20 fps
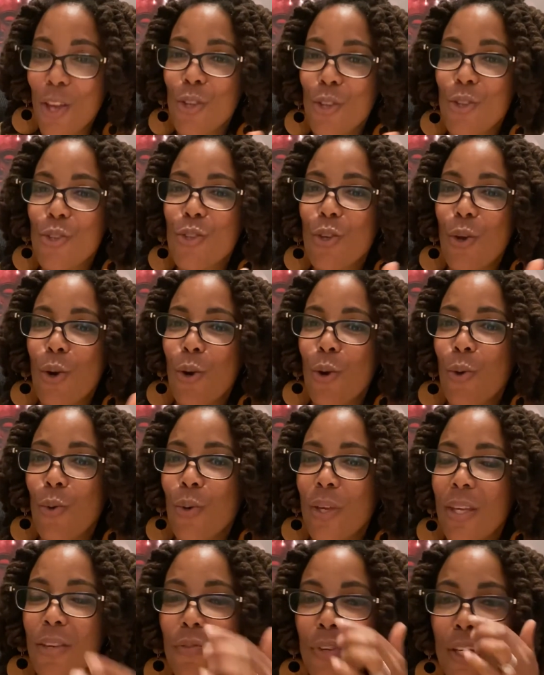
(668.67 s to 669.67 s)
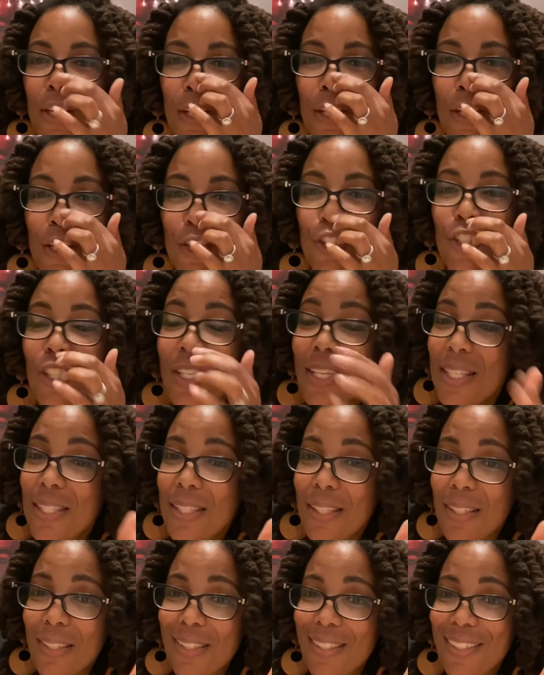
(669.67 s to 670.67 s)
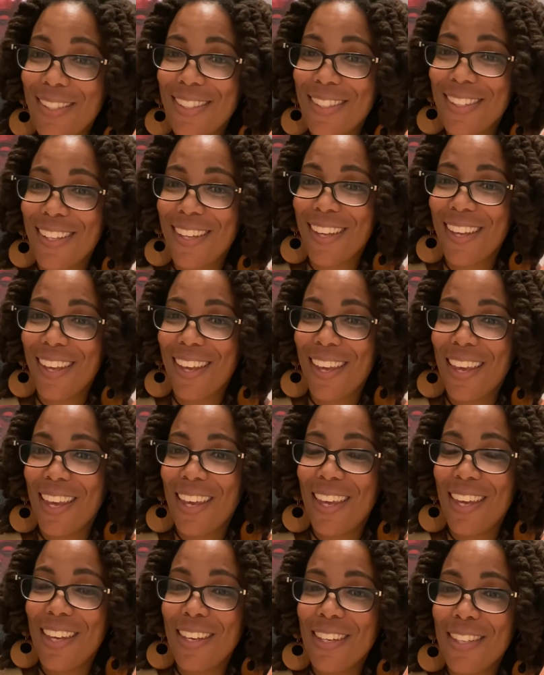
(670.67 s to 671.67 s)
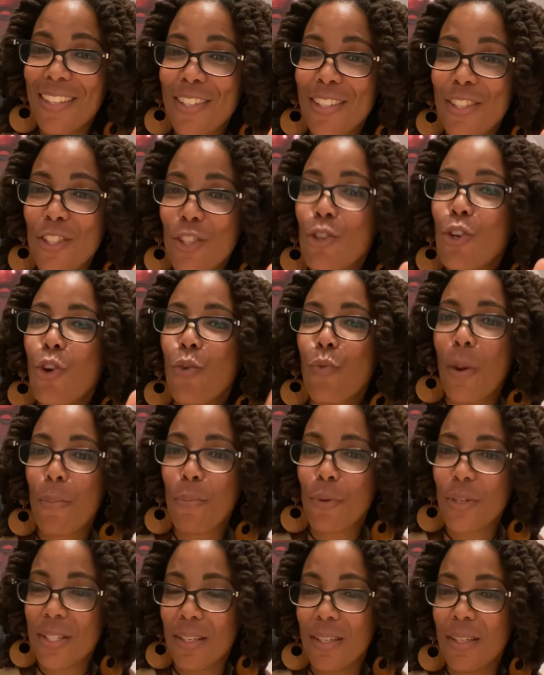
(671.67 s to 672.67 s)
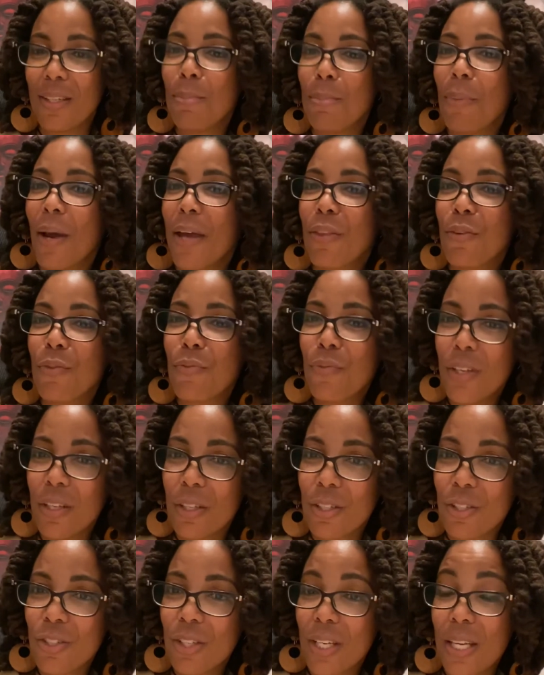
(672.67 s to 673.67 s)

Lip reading: So even Jesus is, represented by the fish.